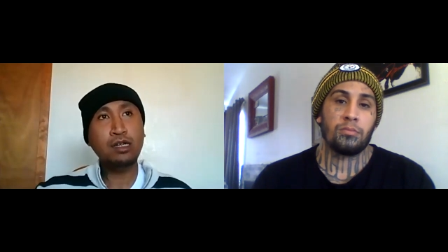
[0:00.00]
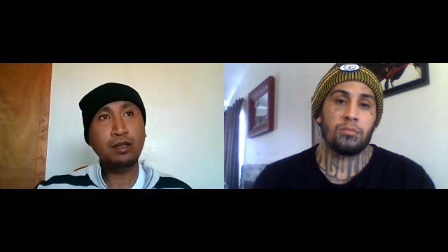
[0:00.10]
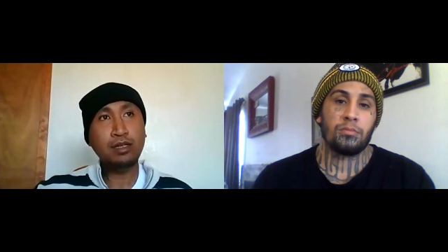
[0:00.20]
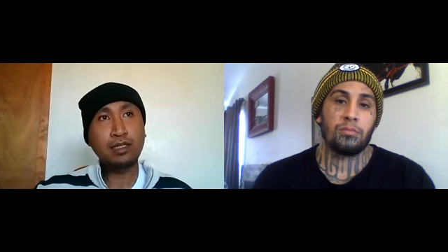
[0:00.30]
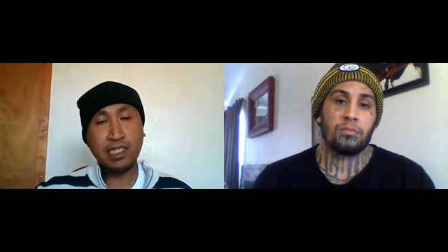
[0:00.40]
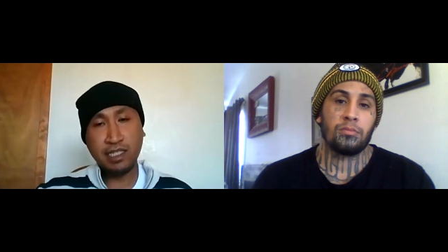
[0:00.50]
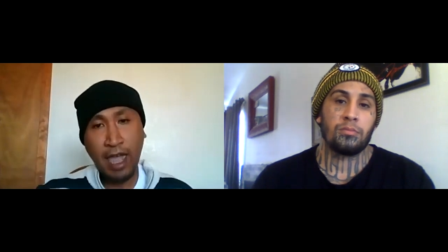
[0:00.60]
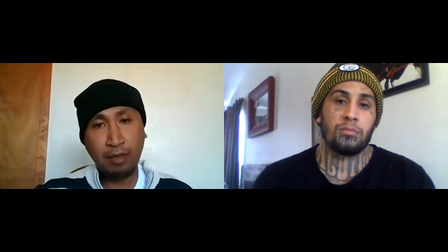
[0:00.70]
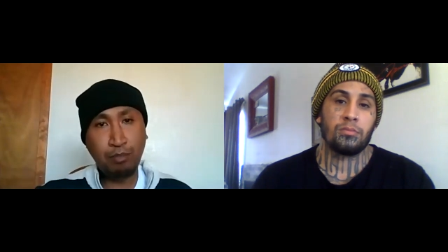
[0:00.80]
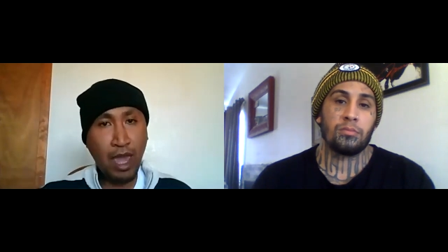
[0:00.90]

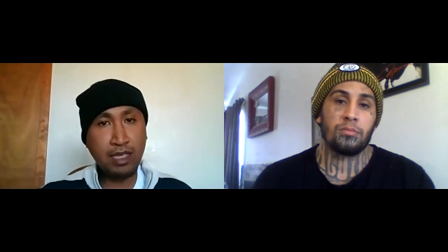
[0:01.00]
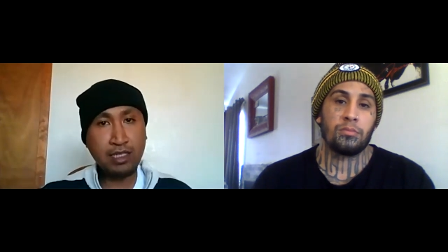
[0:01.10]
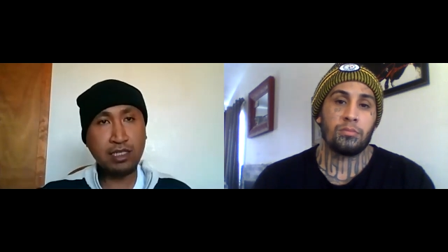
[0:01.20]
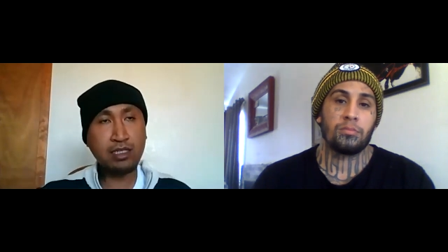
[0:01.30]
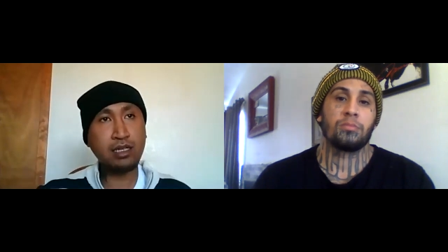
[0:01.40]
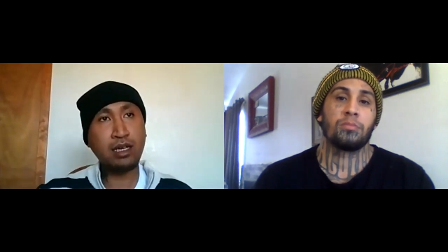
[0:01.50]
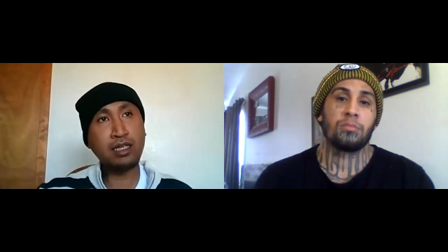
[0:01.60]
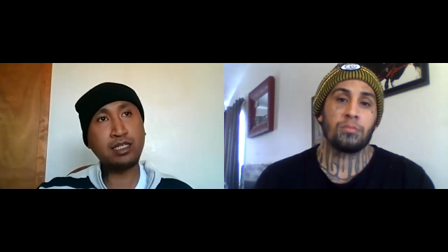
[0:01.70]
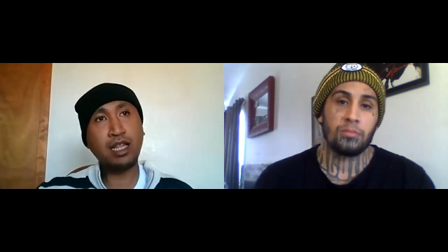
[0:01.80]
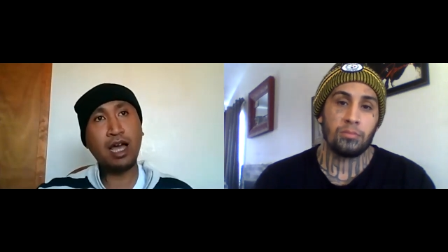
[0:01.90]
Speaker 1: state based because
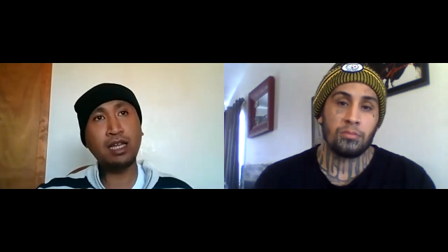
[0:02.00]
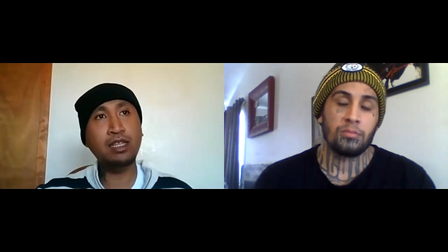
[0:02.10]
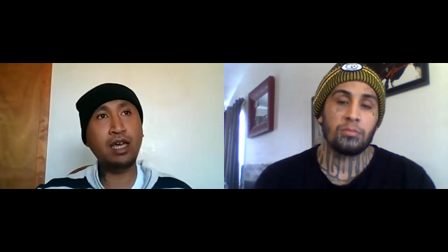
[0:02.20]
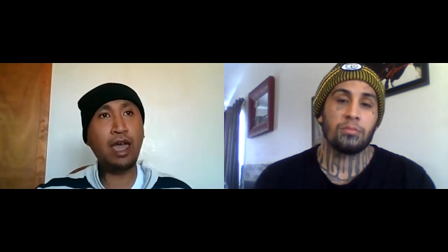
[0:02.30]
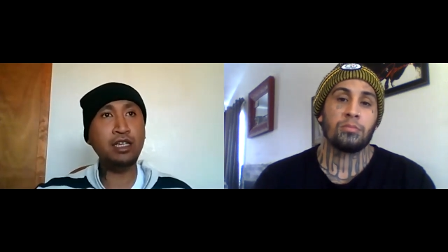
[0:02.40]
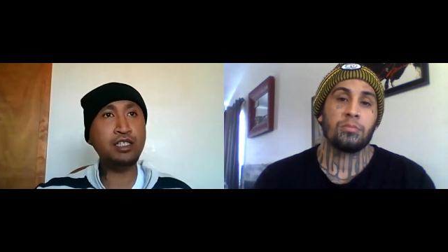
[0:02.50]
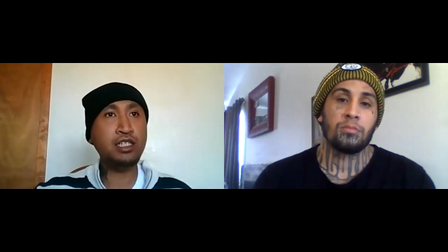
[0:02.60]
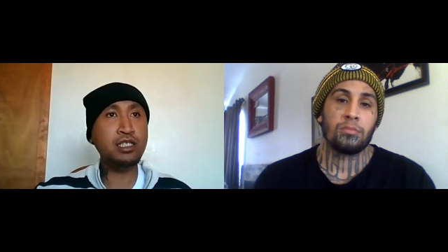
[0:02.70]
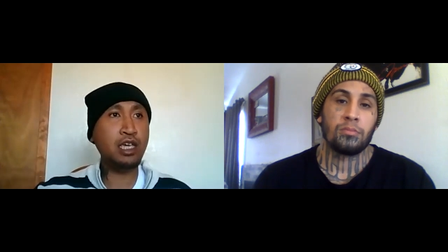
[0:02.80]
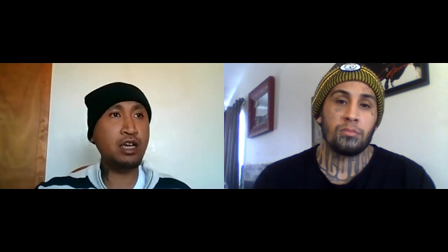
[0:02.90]
a lot of the
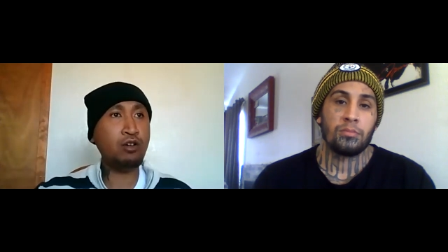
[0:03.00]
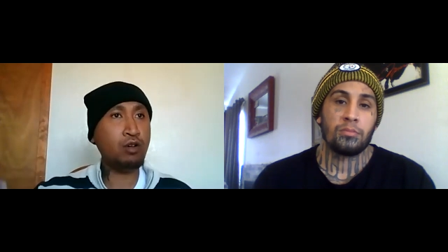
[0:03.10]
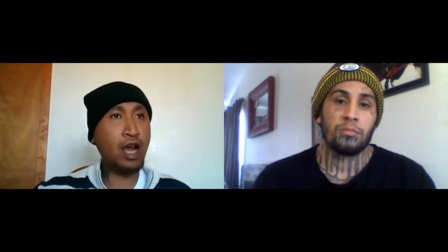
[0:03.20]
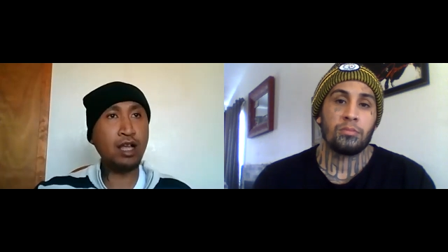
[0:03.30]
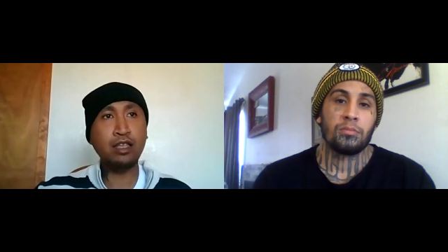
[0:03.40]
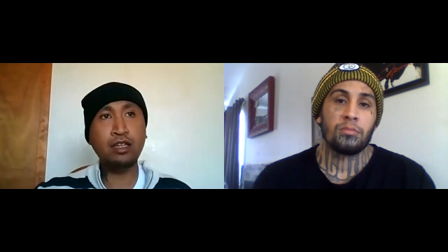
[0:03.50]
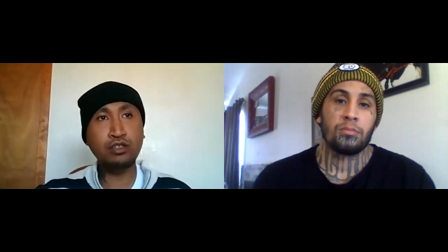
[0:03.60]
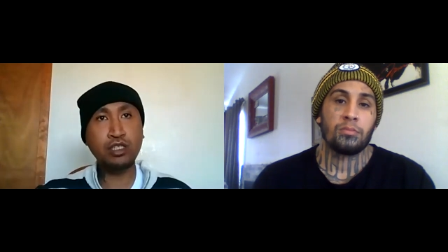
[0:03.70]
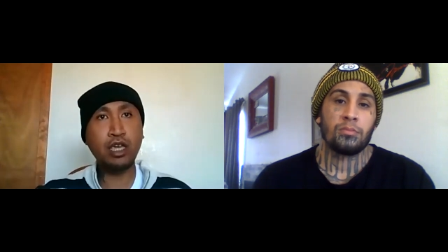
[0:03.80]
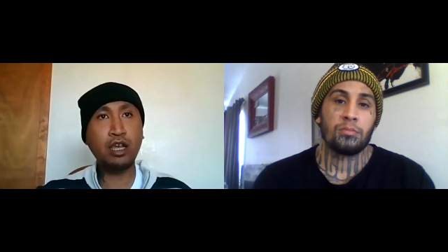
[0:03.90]
Asians here or
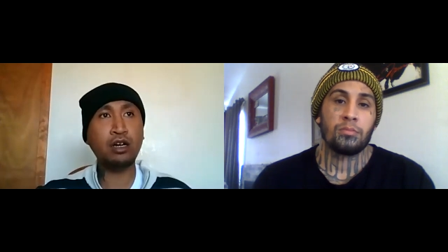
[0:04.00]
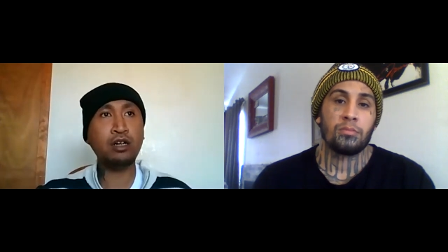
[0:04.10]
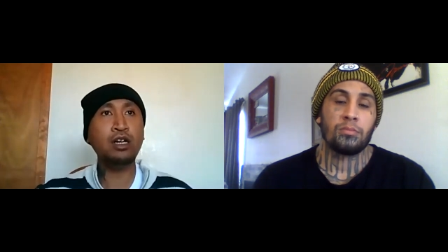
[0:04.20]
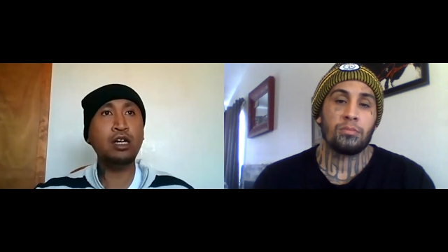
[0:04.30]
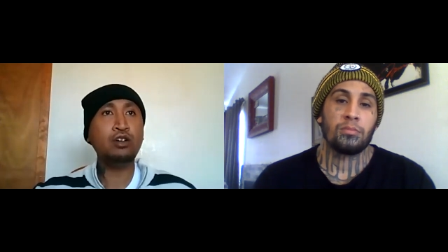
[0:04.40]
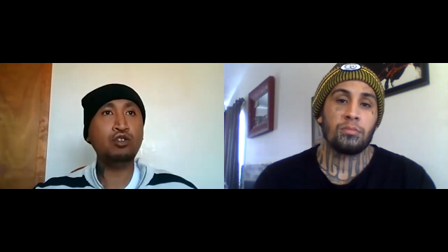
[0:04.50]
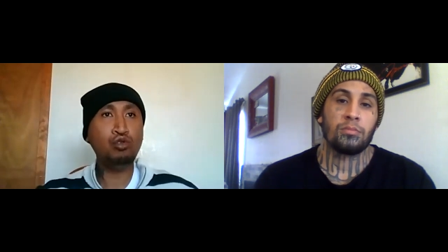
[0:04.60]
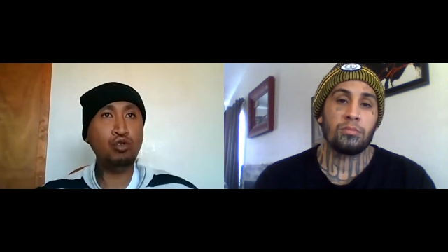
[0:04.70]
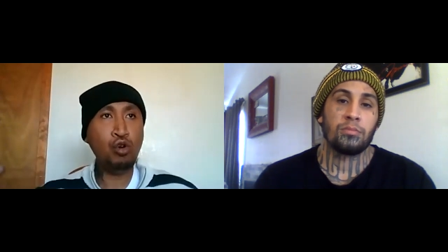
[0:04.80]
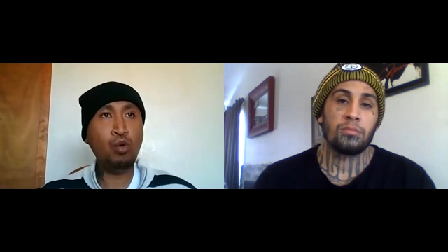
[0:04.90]
Islanders here
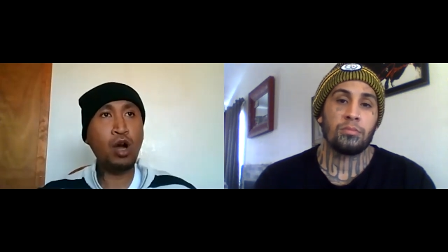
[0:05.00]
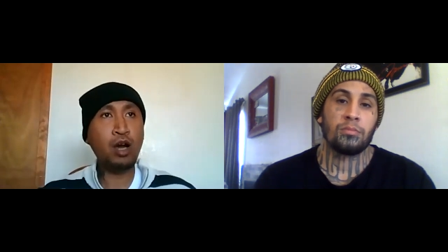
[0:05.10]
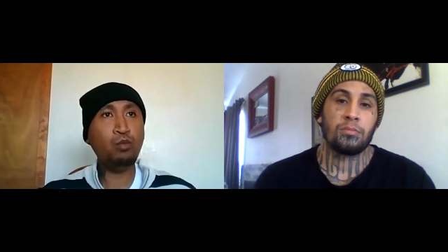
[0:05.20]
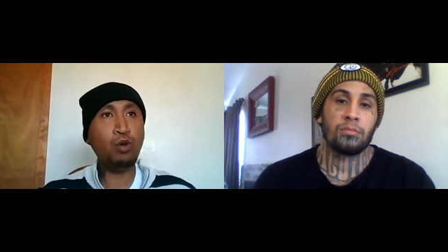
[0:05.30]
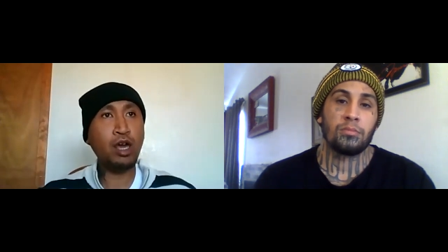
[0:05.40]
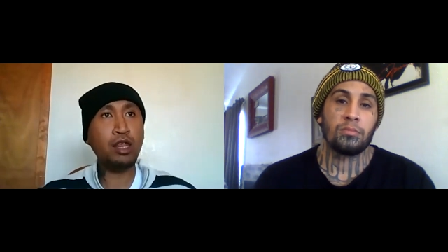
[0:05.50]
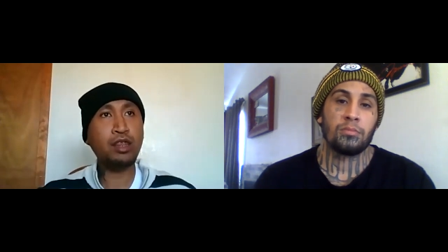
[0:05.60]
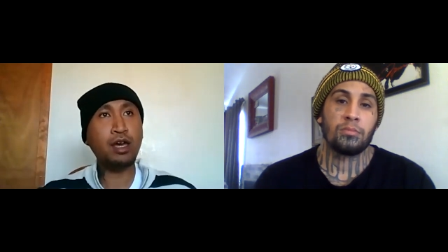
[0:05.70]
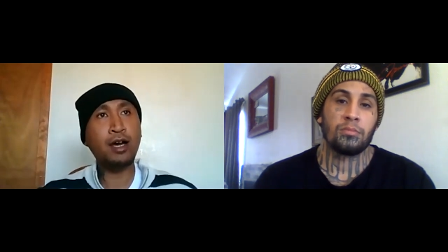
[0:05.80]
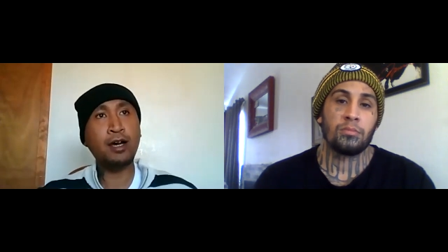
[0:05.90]
grew up with
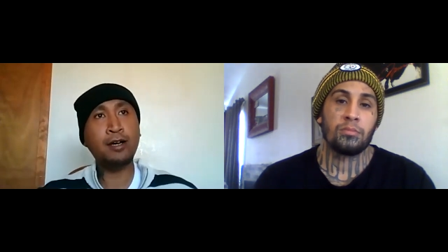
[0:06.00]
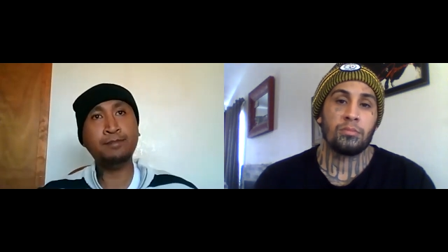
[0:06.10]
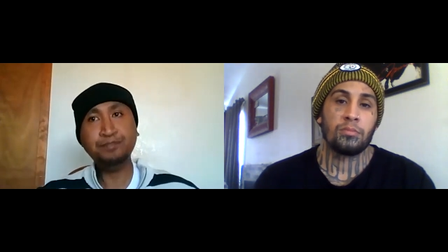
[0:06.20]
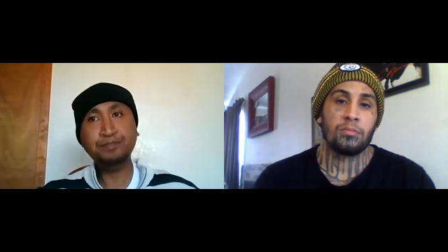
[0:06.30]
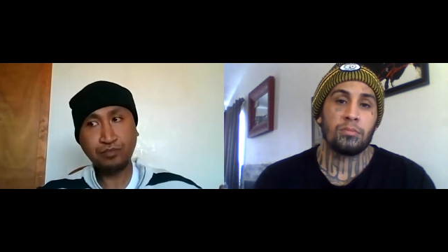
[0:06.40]
um,